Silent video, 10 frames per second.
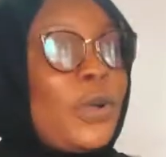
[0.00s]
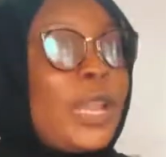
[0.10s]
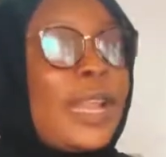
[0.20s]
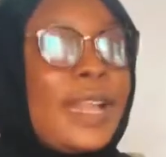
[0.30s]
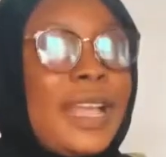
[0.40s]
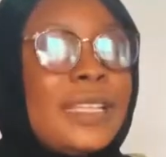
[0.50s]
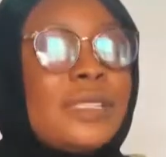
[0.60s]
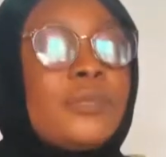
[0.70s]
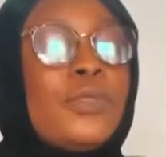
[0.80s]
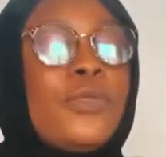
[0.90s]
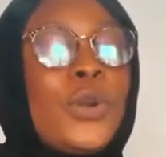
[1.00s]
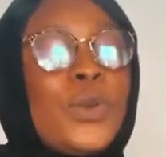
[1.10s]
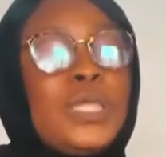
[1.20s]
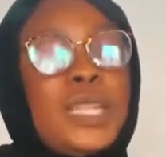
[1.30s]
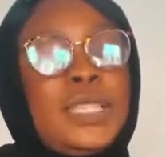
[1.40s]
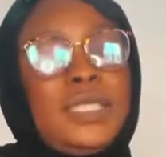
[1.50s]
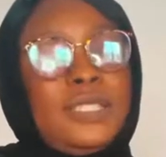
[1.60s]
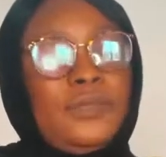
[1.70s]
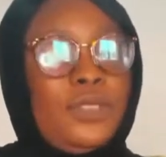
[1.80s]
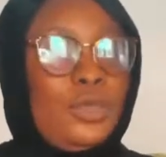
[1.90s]
then, guys, before we start
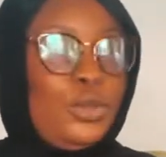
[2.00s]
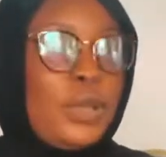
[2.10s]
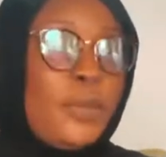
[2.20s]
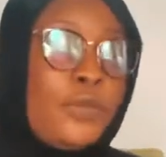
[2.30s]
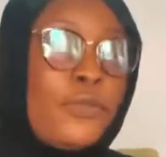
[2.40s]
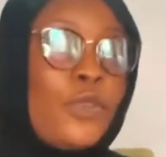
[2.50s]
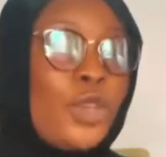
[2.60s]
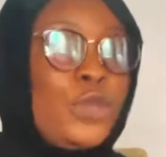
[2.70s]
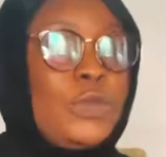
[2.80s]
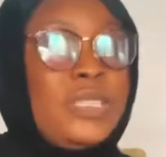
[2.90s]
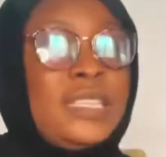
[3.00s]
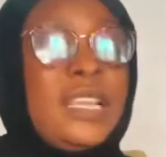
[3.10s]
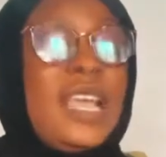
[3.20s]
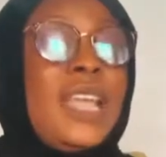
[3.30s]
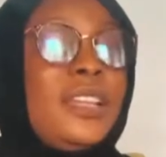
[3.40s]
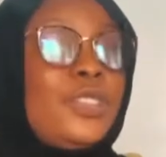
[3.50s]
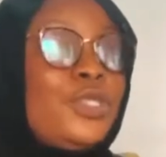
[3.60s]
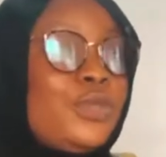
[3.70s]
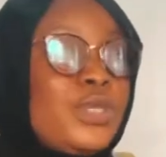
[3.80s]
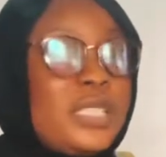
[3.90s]
this video and before you see the
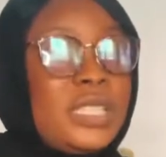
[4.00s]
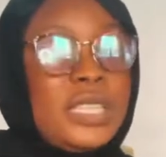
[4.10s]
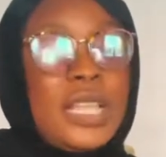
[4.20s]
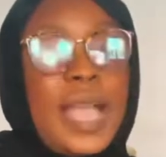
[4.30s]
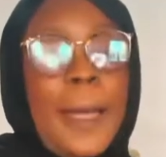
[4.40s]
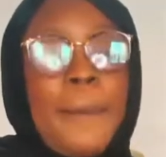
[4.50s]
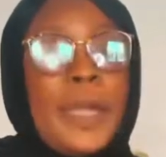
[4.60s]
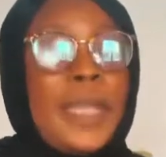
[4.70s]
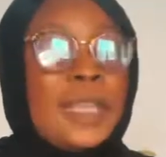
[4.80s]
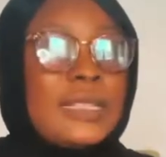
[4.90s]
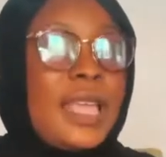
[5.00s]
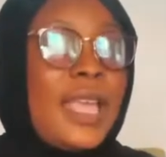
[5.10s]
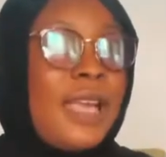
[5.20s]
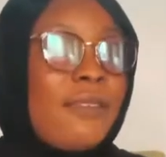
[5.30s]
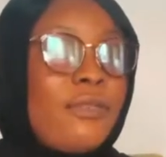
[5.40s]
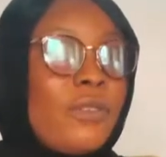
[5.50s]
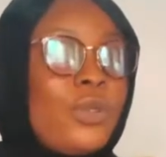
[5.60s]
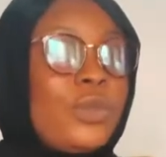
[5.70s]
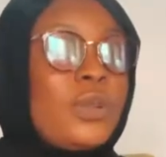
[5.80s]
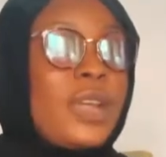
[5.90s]
juicy abayas I have for
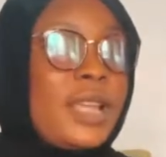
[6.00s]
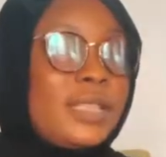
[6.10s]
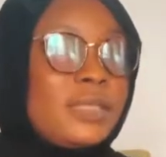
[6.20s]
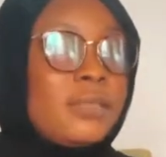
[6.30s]
you guys,